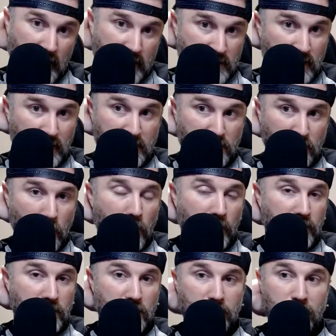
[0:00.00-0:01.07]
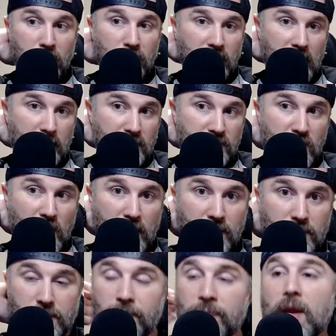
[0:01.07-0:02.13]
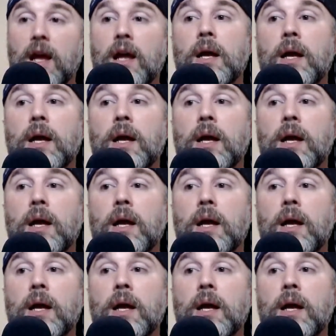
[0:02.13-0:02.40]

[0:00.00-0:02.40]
That's at least according to the book Game of Shadows.